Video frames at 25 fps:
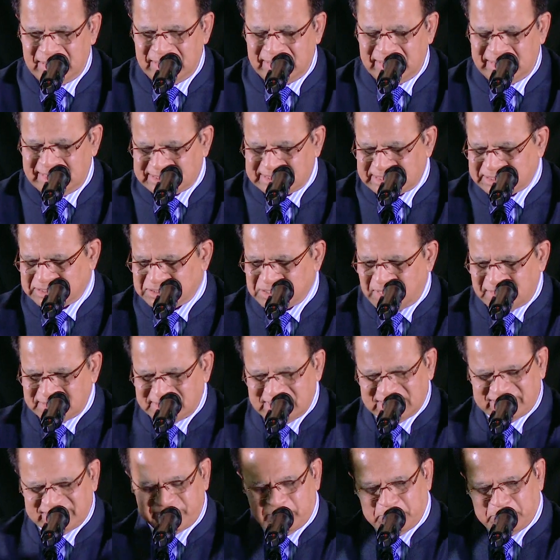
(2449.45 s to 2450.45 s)
This is not
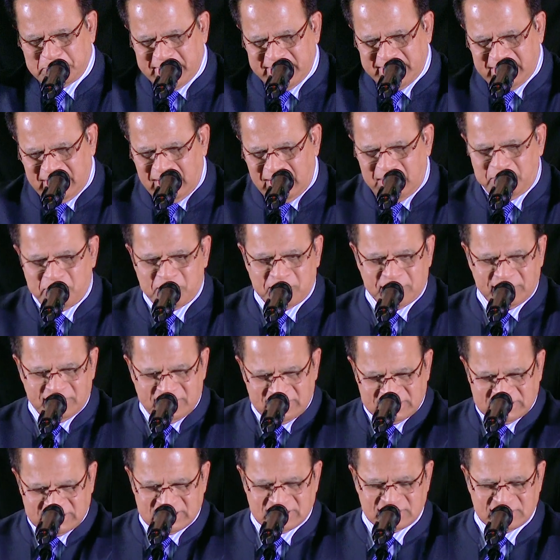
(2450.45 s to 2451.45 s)
just for my neighbor.
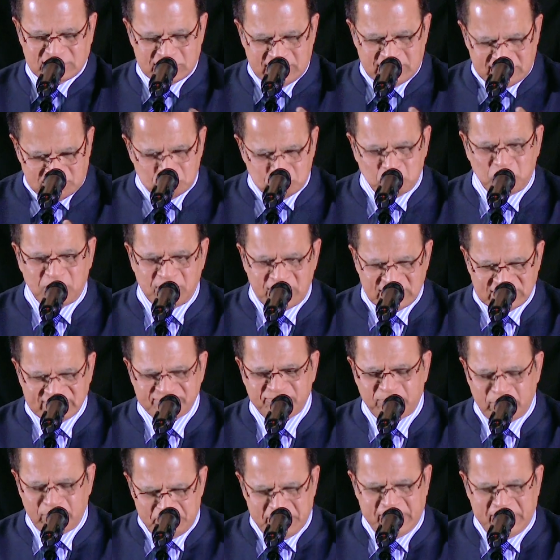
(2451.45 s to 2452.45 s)
This, is, this word is
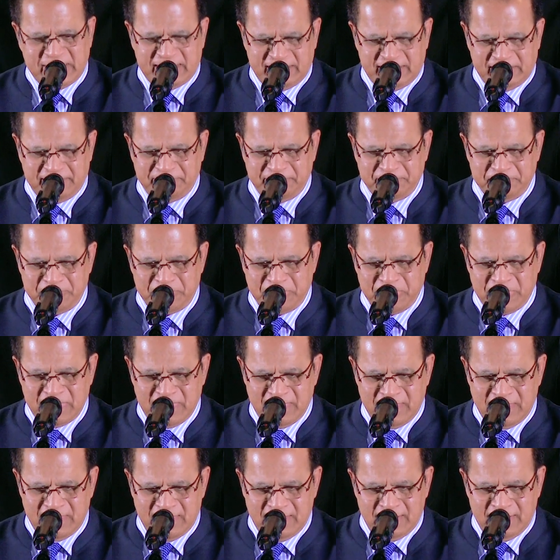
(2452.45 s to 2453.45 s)
for me.
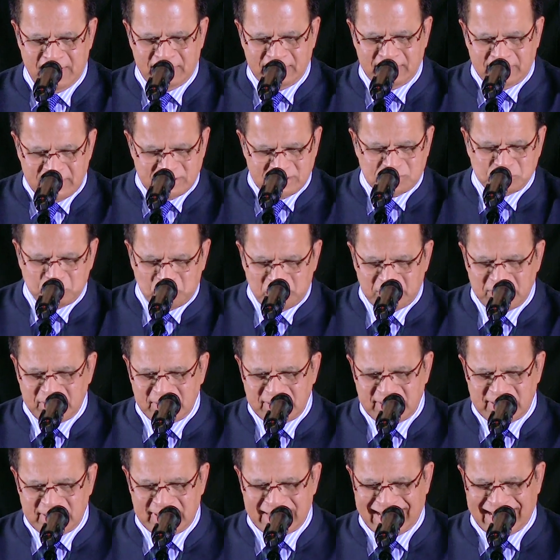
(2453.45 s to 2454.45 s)
This
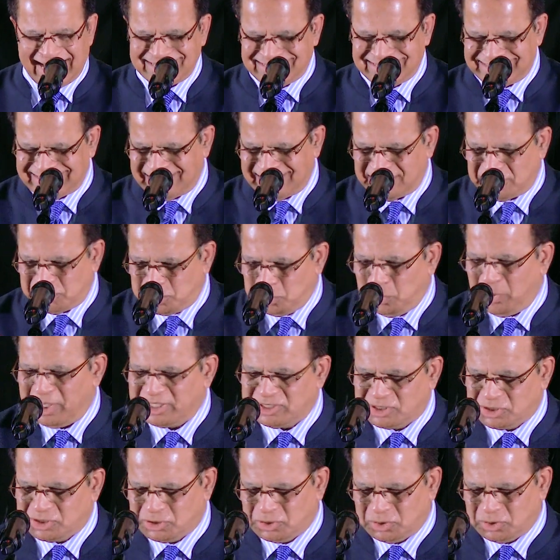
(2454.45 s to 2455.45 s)
word has a two
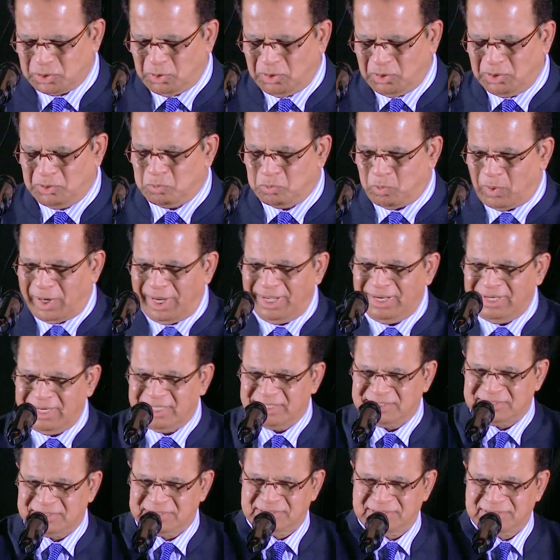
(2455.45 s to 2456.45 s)
edged sword. While
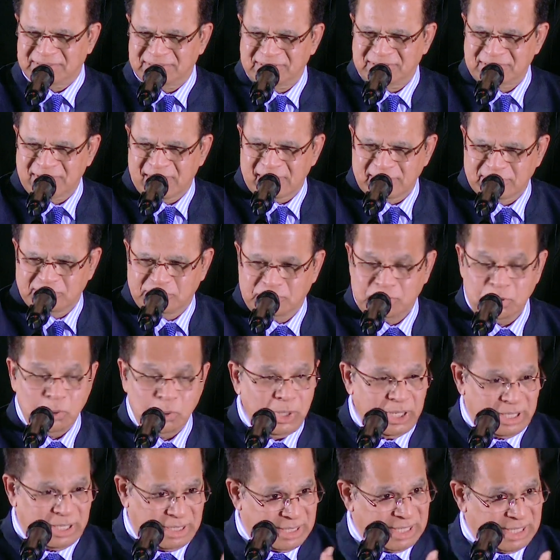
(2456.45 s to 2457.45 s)
it cuts you,
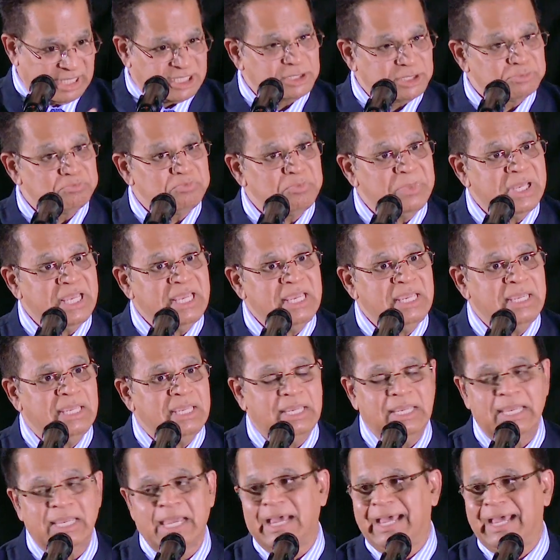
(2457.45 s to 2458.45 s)
it cuts
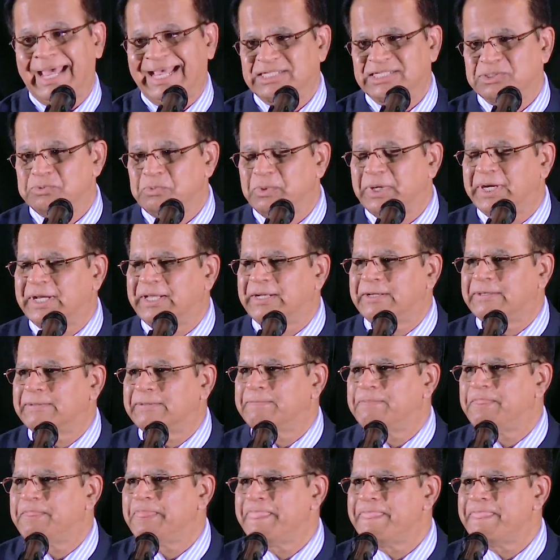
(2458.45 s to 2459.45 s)
me as well.
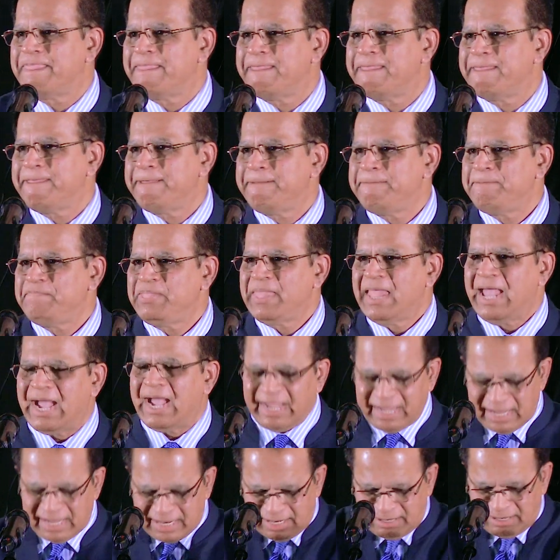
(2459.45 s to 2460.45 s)

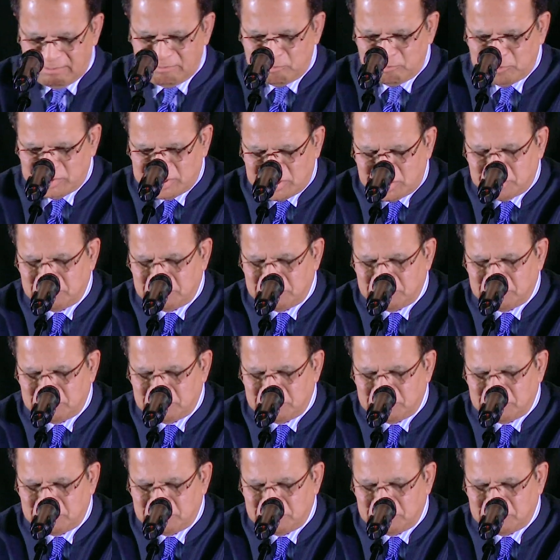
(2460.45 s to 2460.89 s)
I come with